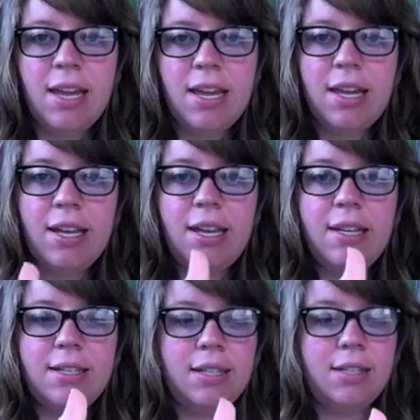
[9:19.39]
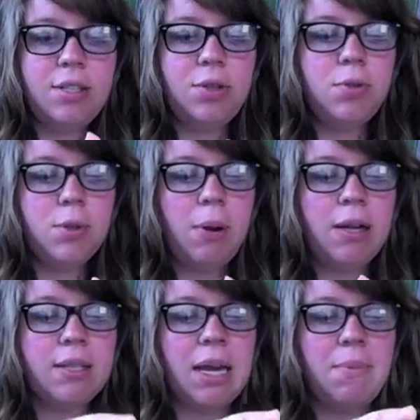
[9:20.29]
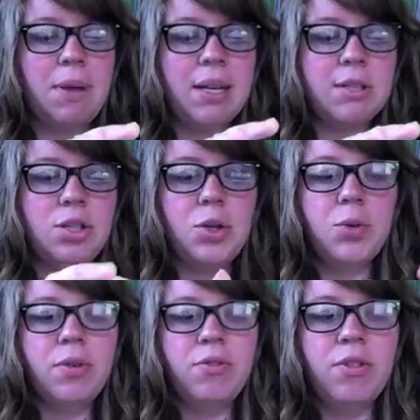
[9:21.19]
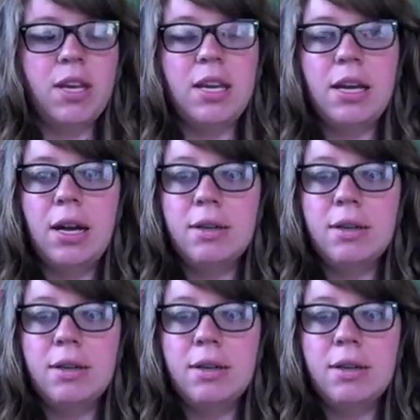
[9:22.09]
It is in 2 spots. I picked 2 of the